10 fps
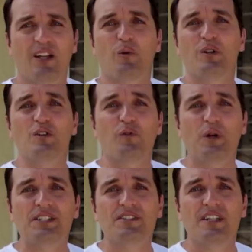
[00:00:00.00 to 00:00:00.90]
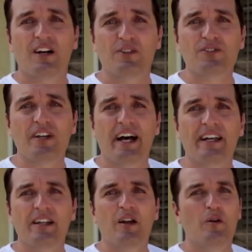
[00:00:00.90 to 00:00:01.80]
Now when you've reached the other
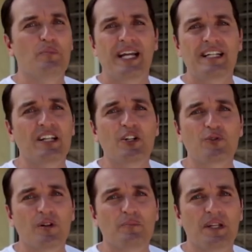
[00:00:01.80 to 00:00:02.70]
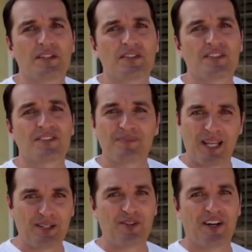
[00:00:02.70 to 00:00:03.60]
side, paint any trim pieces
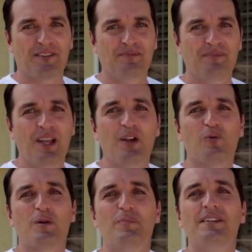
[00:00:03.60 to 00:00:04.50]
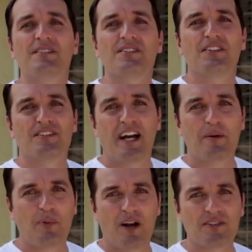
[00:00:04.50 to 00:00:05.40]
and you're done. Repeat this entire
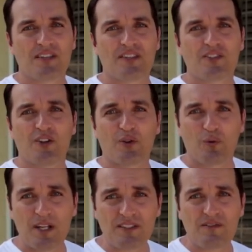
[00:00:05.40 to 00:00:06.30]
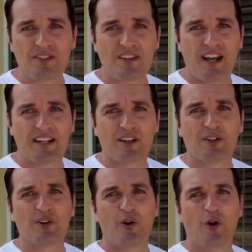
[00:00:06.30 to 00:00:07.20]
process on the rest of the siding
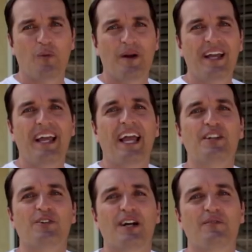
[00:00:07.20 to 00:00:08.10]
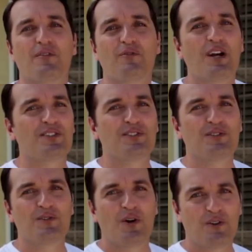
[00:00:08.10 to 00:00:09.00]
on your home and you'll have a fresh
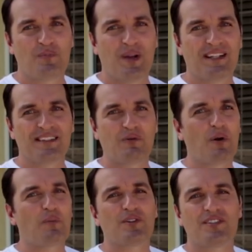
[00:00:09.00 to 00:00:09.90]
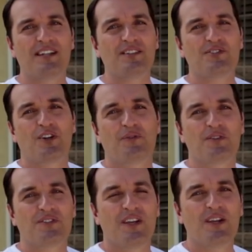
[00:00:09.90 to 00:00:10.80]
new coat of paint that will protect the
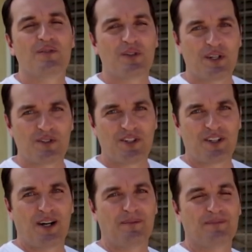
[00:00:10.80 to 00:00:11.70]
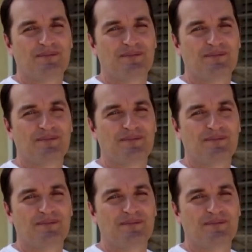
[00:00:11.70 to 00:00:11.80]
surface for years to come.